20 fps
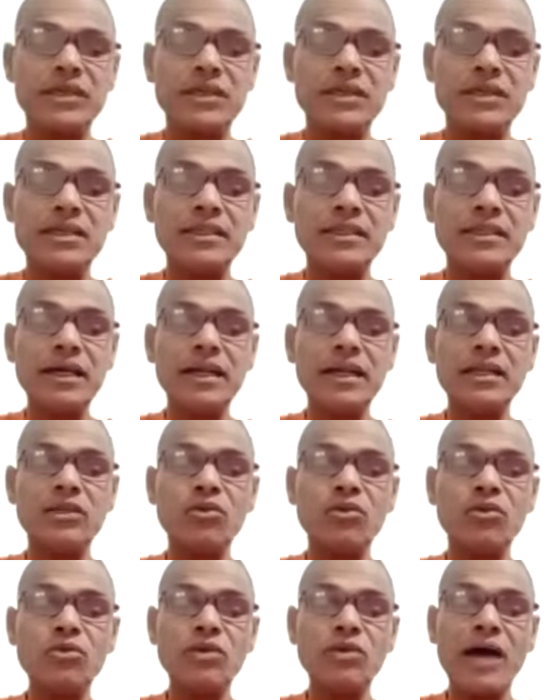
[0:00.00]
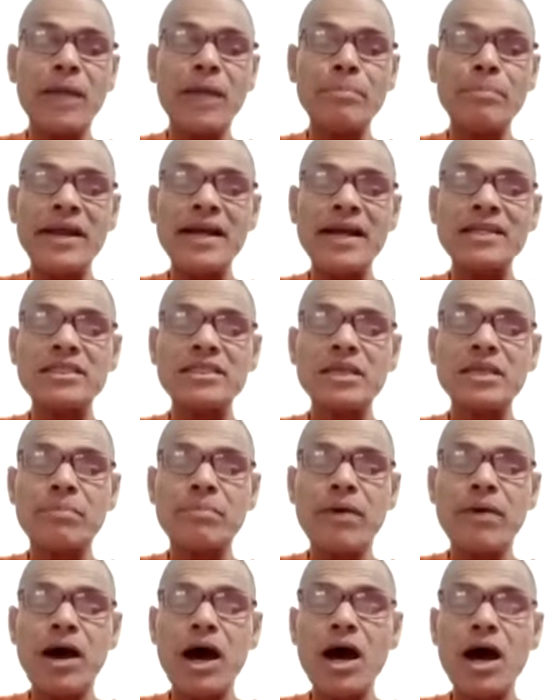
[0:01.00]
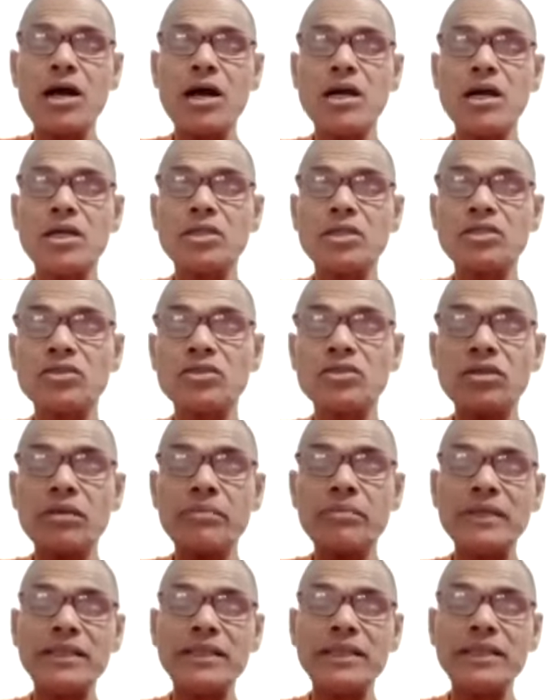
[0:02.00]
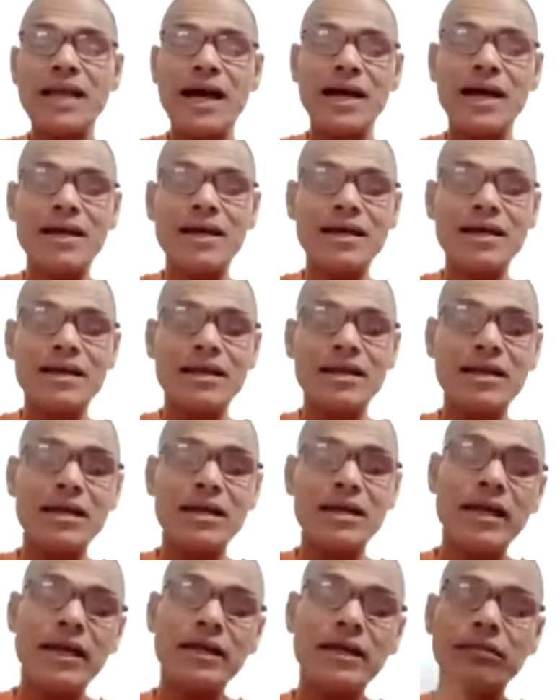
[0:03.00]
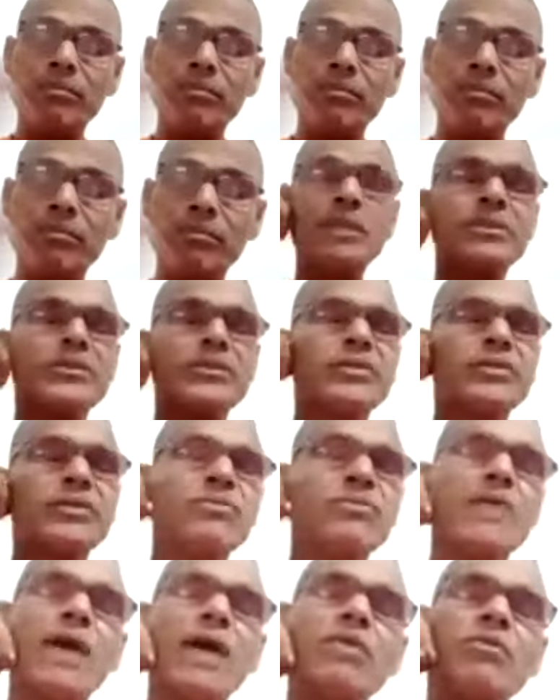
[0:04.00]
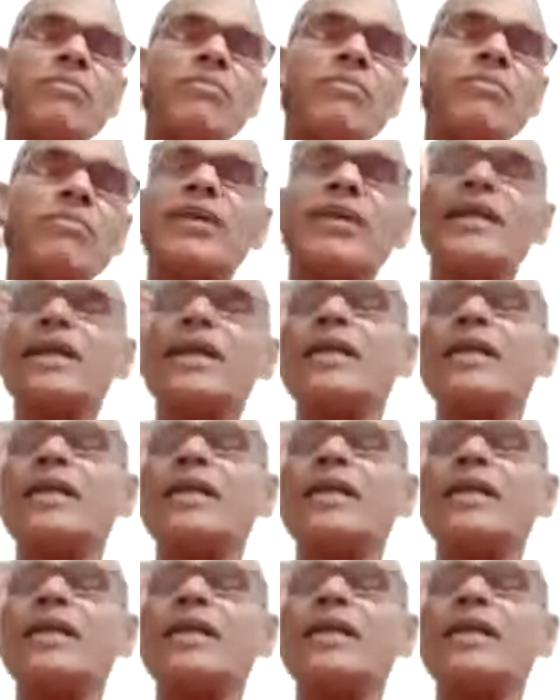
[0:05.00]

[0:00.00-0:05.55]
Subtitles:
Then through the appearance of a Shuddha Vidya. It means, we have to be very